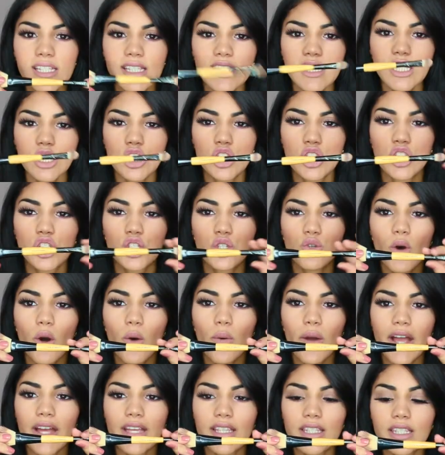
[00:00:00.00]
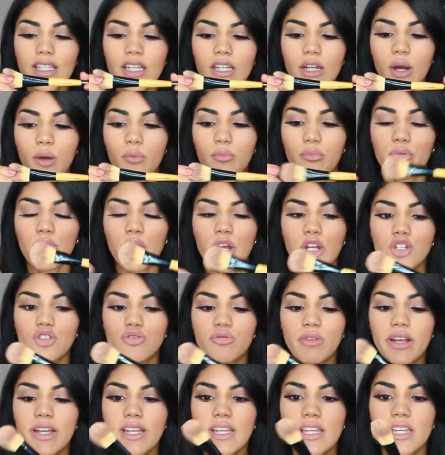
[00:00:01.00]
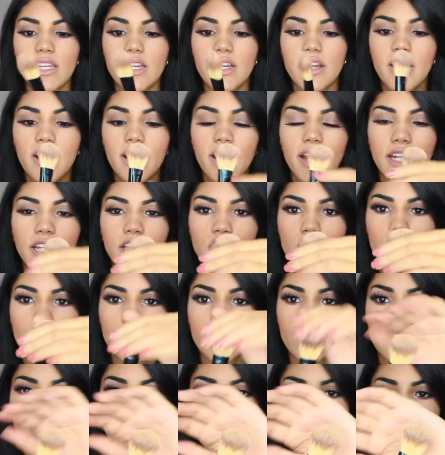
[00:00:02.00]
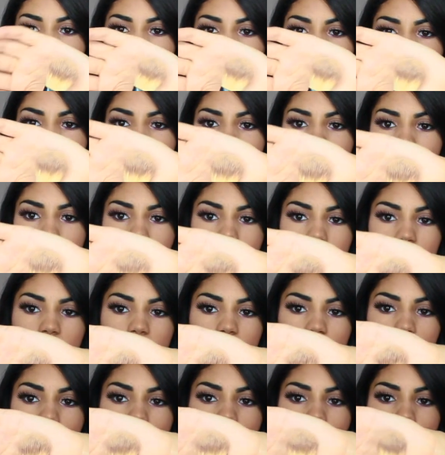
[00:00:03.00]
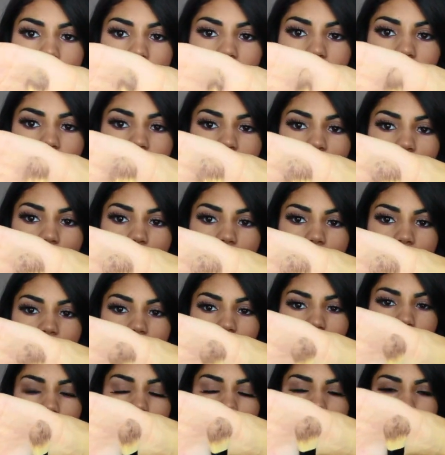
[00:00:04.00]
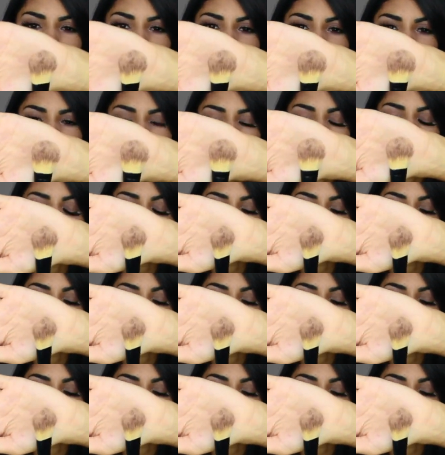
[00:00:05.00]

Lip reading: is this duo-ended brush right here, and it just looks like this. It's just like, it looks like a